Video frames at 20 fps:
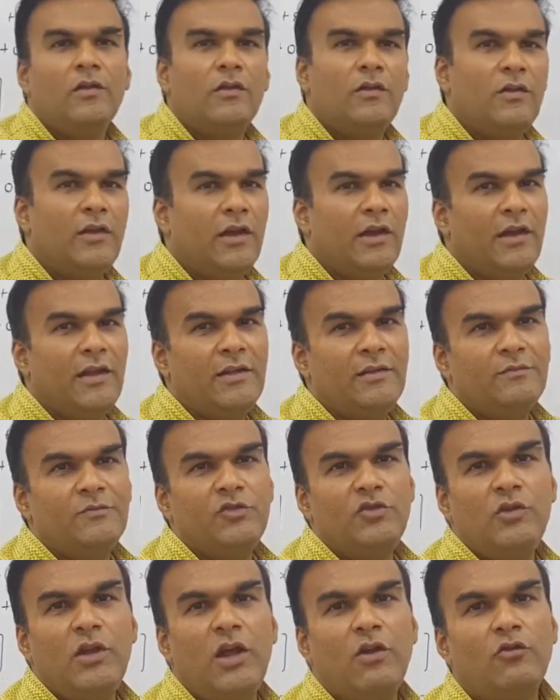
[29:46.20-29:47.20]
then
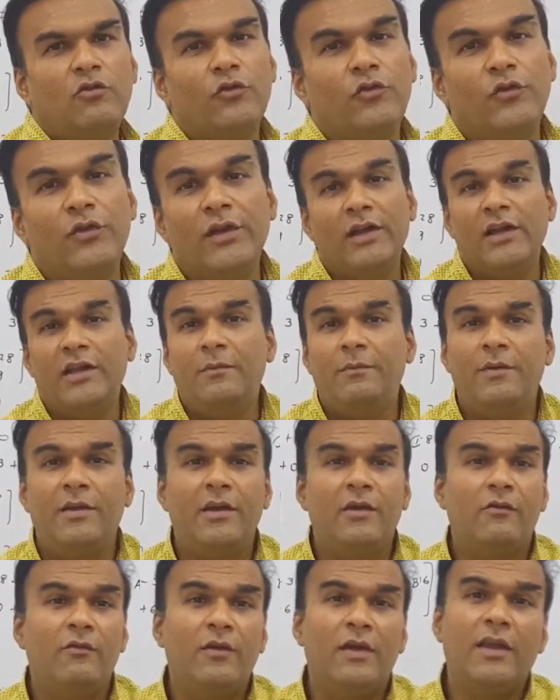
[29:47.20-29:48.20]
you'll have to really
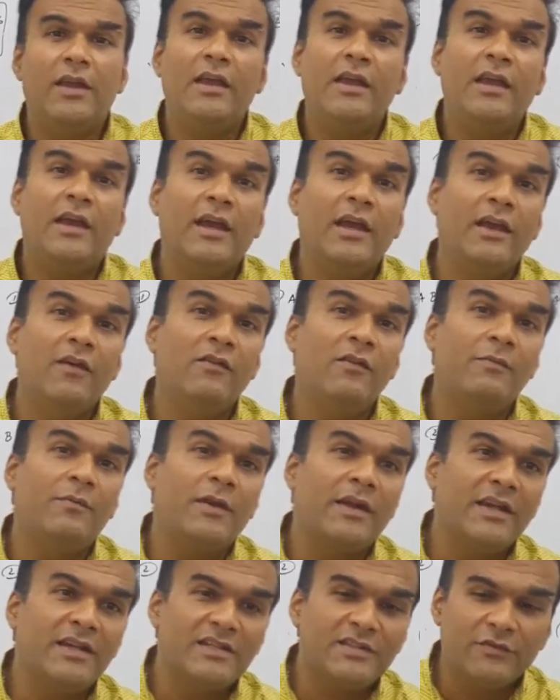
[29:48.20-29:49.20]
pay a very heavy
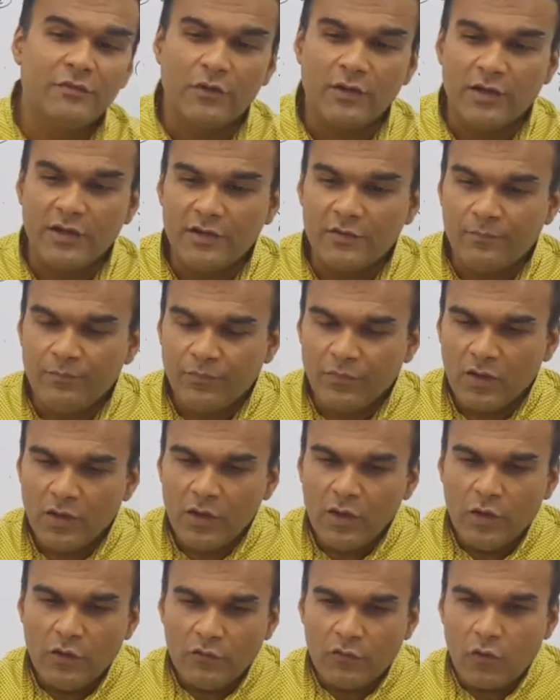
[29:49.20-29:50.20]
price for it.
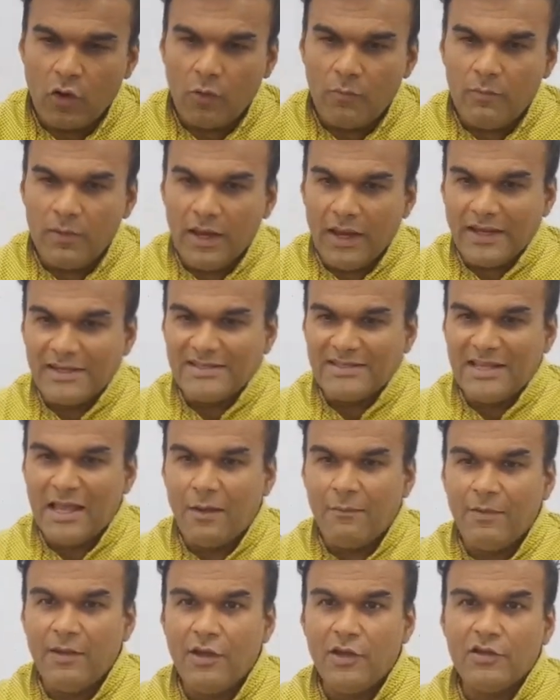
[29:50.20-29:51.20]
From
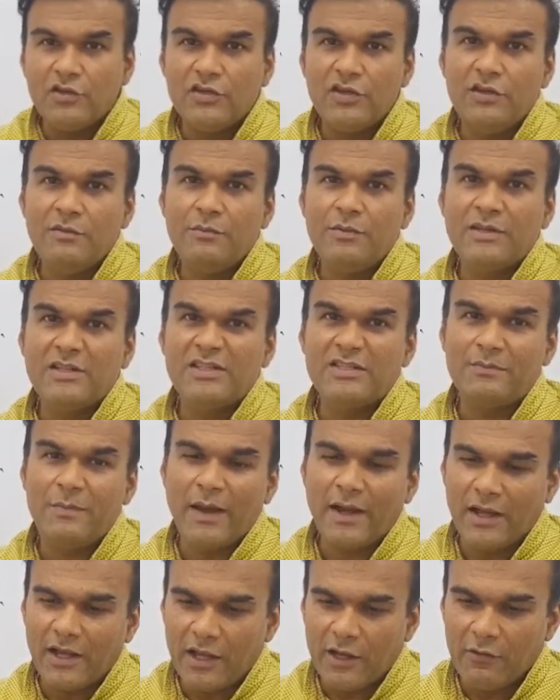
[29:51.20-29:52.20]
examination
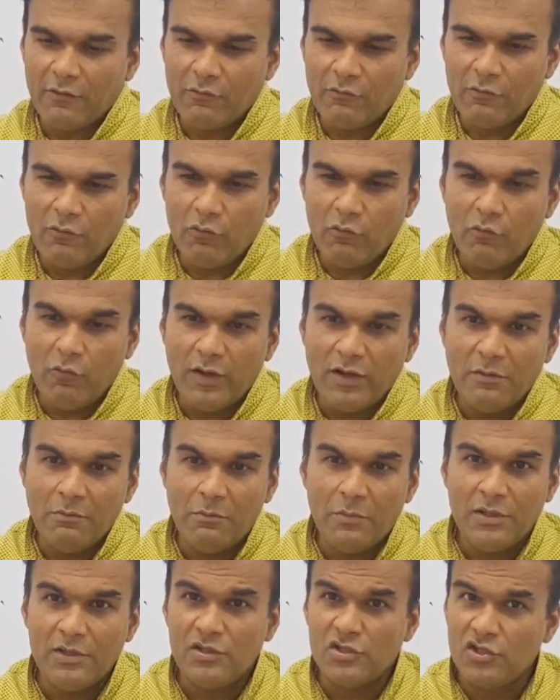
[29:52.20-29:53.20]
perspective,
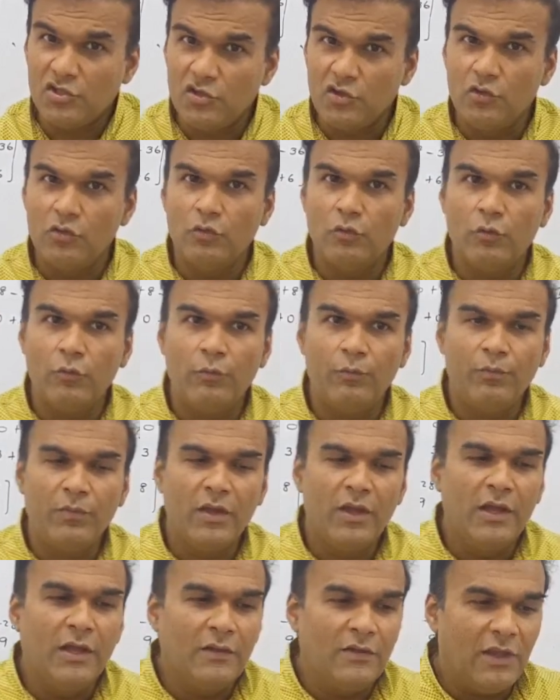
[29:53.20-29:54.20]
one must know
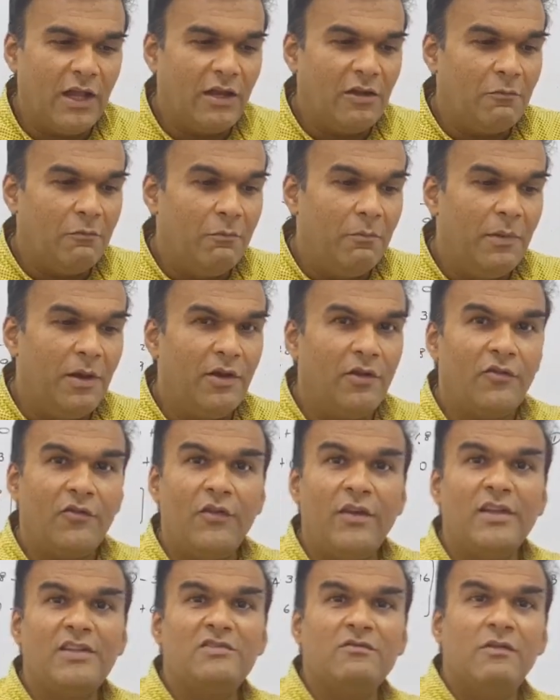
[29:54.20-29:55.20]
that
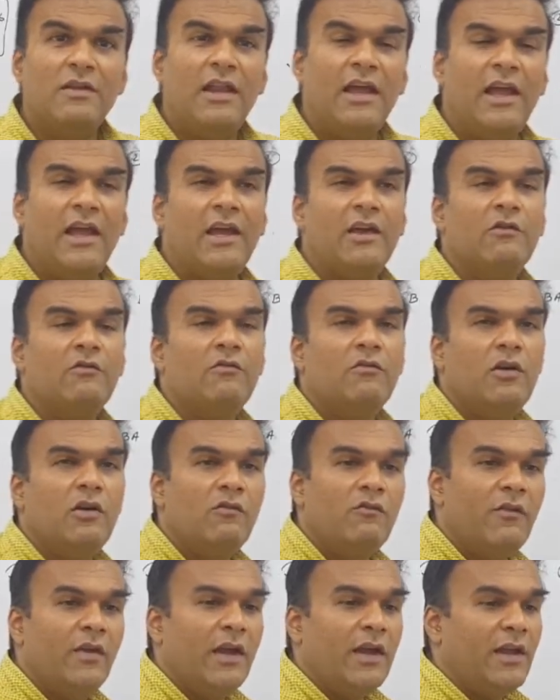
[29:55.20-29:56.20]
matrix will have a
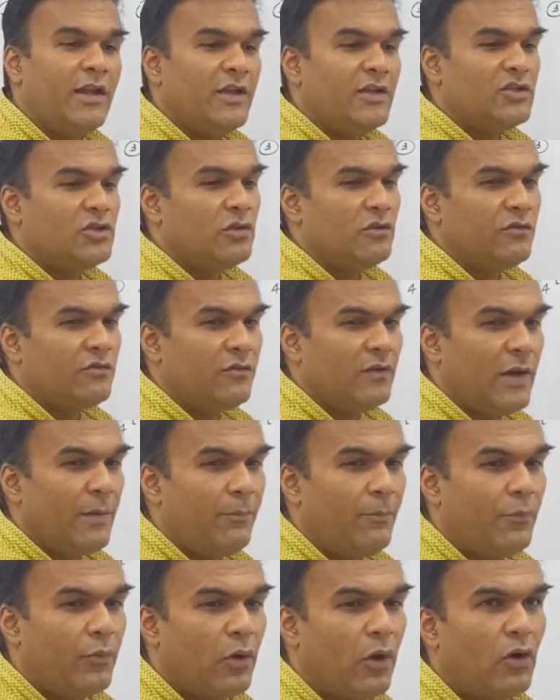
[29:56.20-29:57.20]
weightage of
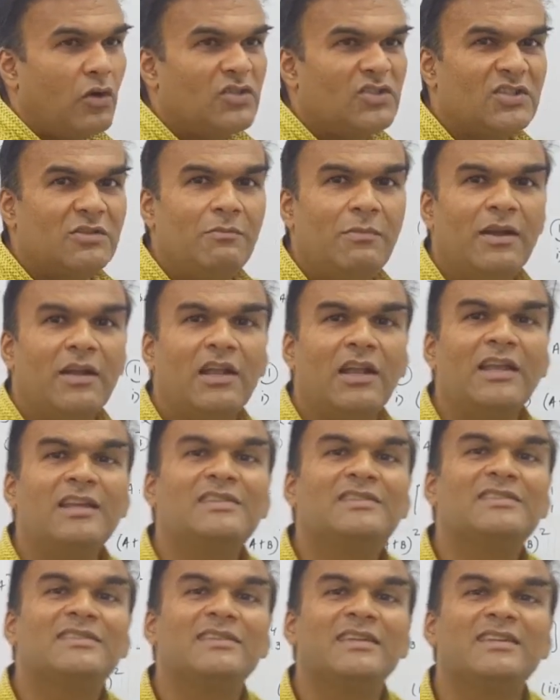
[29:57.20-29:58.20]
approximately
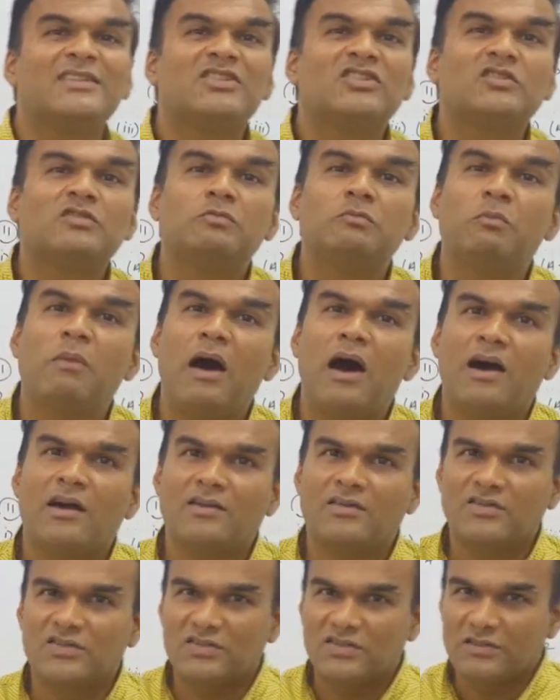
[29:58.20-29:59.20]
6
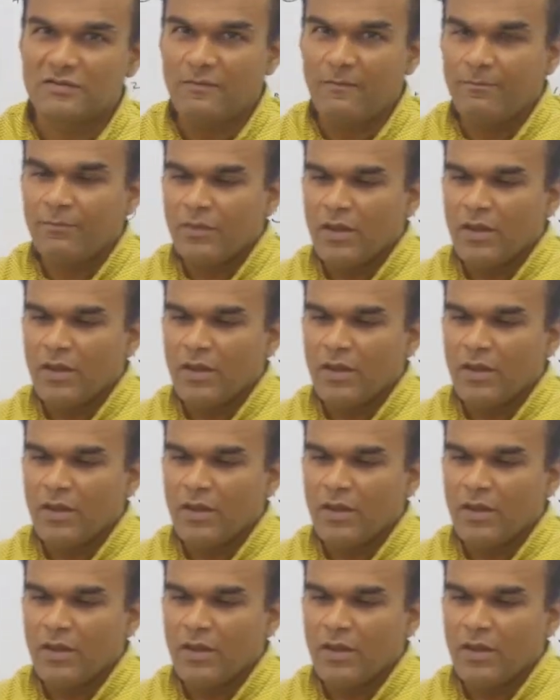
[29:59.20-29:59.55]
marks.